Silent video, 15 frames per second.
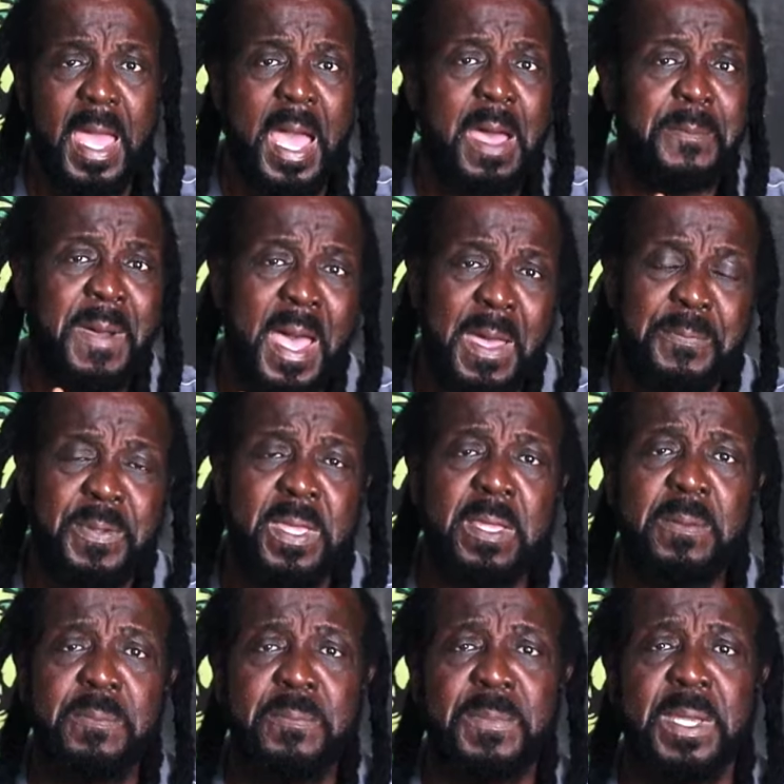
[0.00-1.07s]
I'm
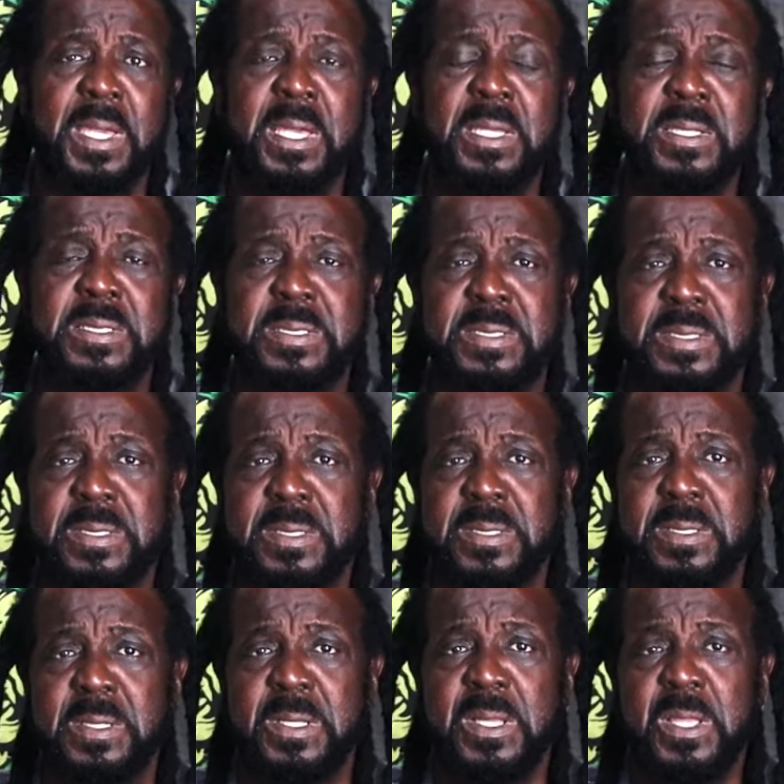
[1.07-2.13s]
happy because
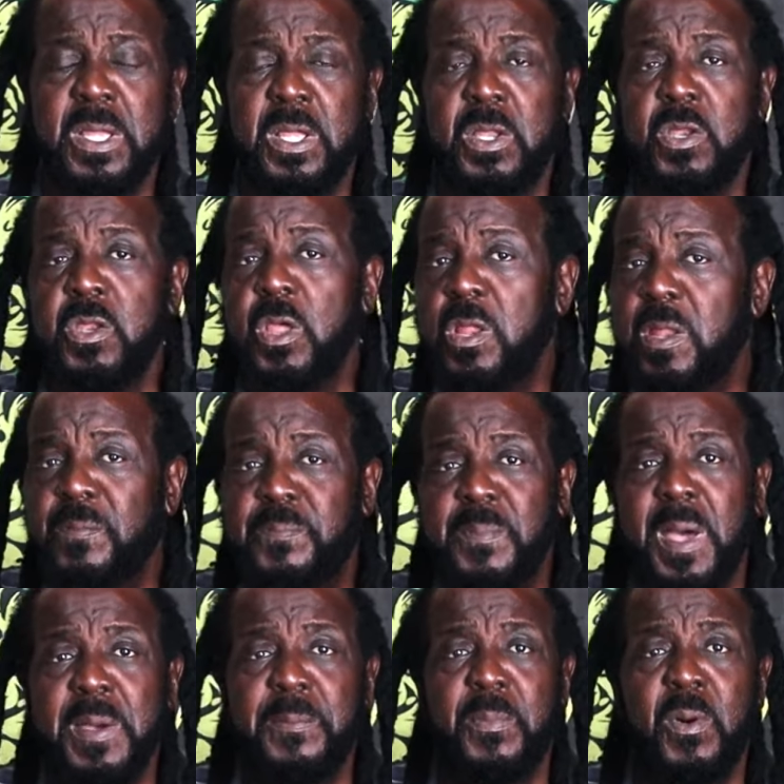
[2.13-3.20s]
none of
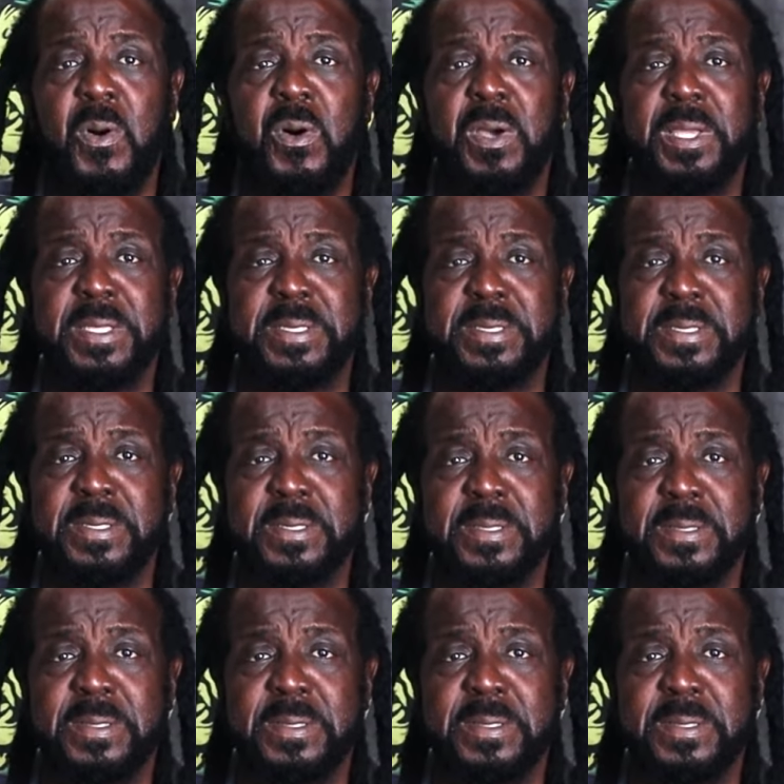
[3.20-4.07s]
my boys